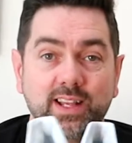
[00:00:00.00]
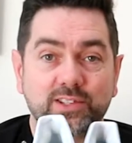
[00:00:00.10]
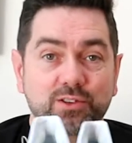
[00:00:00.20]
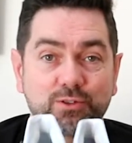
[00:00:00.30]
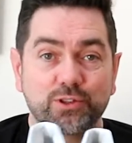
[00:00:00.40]
these
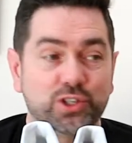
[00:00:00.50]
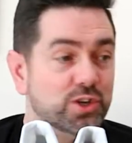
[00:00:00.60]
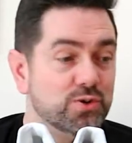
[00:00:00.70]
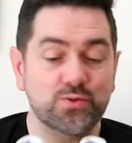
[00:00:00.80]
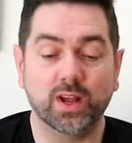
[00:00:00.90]
are a good
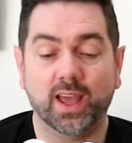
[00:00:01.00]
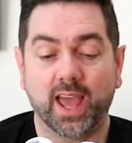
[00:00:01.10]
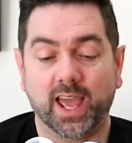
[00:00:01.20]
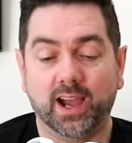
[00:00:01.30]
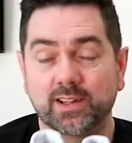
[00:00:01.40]
shoe.
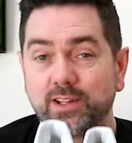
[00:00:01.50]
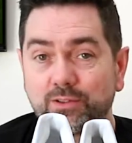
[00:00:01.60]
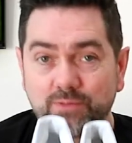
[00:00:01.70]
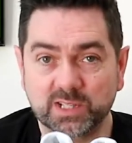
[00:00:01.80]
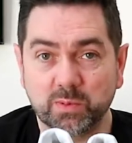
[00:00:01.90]
I think they're
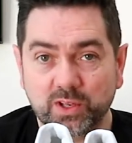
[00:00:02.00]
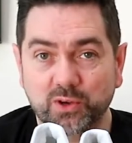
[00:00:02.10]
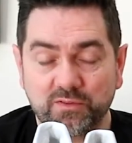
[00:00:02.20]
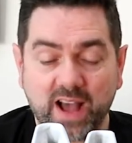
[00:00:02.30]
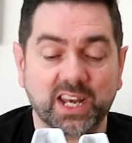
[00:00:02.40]
a reasonably
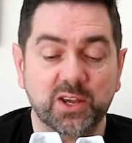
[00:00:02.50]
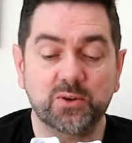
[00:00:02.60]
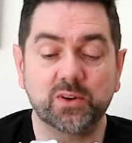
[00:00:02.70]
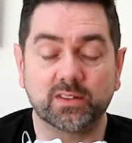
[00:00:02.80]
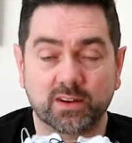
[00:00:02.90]
good
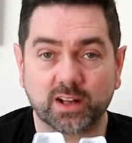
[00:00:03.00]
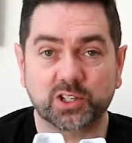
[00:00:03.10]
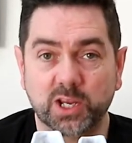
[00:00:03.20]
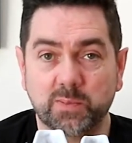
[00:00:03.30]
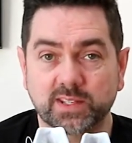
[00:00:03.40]
value. They're not
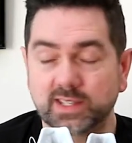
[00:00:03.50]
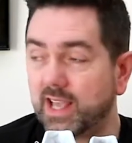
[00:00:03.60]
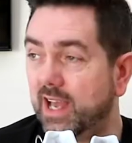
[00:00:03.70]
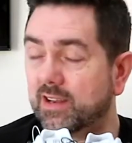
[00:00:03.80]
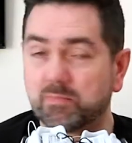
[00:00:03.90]
cheap, as I
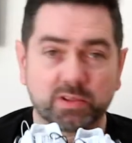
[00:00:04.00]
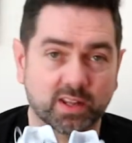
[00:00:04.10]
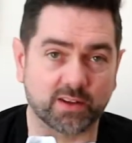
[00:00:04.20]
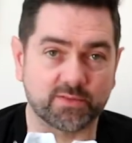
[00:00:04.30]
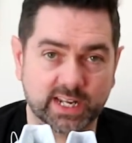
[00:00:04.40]
said, but
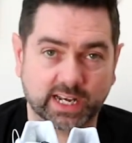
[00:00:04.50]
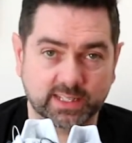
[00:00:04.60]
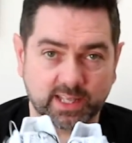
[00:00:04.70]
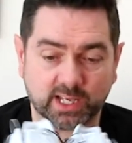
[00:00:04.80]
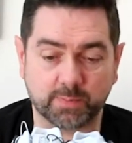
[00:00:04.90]
they're not
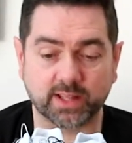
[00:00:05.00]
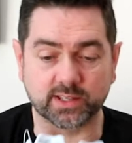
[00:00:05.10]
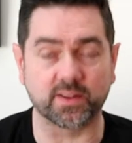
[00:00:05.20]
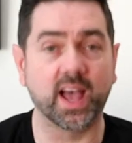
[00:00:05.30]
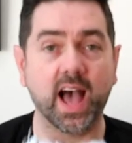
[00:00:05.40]
ridiculously
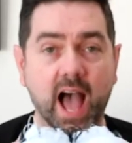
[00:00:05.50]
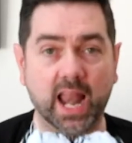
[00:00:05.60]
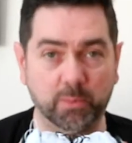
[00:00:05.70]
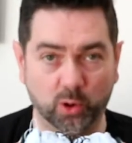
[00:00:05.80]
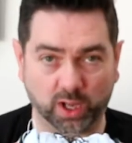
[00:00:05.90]
expensive,
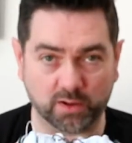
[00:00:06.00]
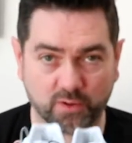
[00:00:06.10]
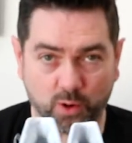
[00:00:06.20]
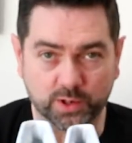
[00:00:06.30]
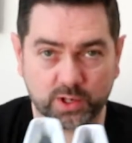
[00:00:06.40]
and I'm looking
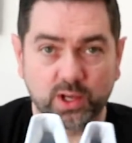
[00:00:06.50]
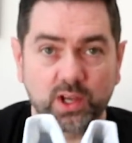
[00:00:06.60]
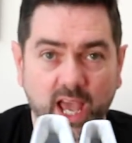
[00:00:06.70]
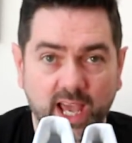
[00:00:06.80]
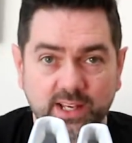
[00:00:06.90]
forward
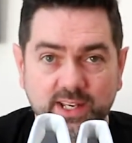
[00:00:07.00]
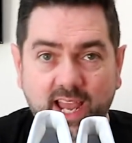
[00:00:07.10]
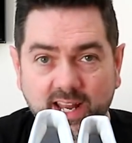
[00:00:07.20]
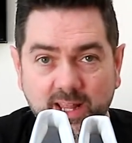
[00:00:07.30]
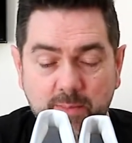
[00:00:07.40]
to
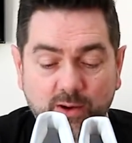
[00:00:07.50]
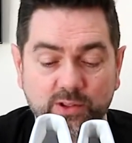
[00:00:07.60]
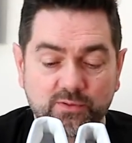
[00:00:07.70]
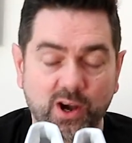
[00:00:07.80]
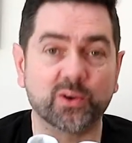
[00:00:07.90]
getting them out on
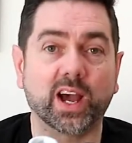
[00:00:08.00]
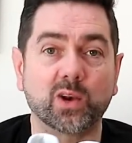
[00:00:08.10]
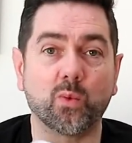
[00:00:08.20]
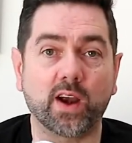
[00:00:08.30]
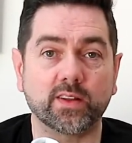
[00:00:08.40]
the road
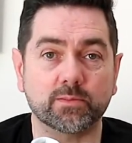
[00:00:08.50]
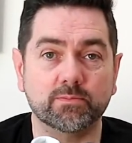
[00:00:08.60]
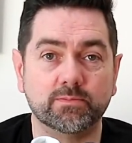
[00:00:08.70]
and wearing them.